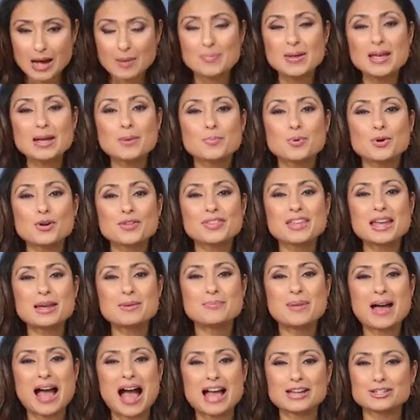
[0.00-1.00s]
A big
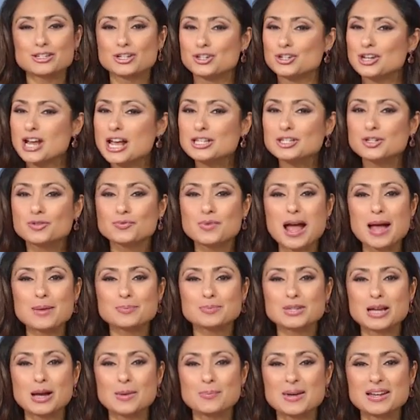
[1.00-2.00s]
birthday bash just
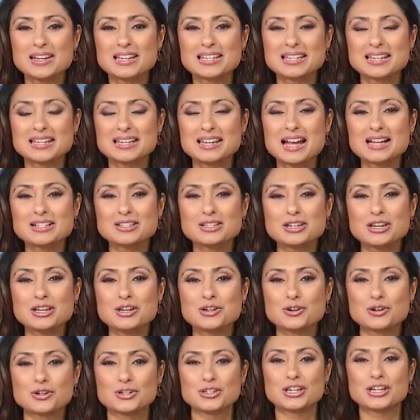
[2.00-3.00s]
wrapped up at a
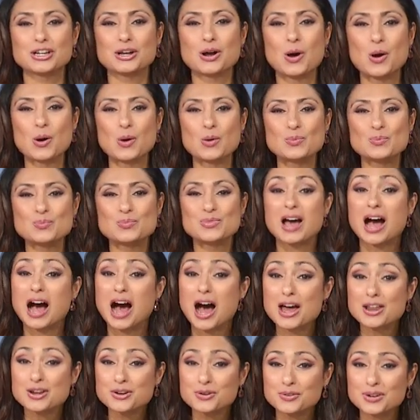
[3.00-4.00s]
Schenectady nursing home.
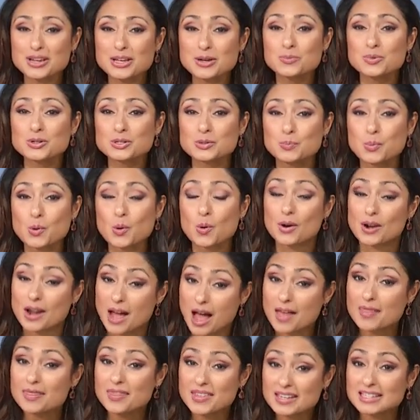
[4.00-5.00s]
The honoree was
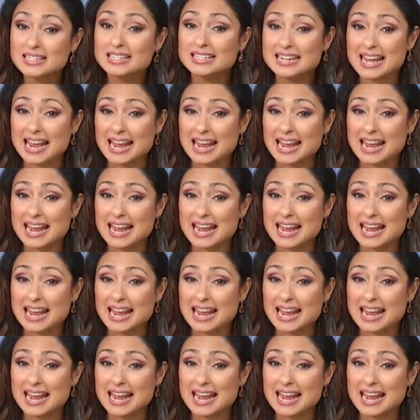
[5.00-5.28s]
born on this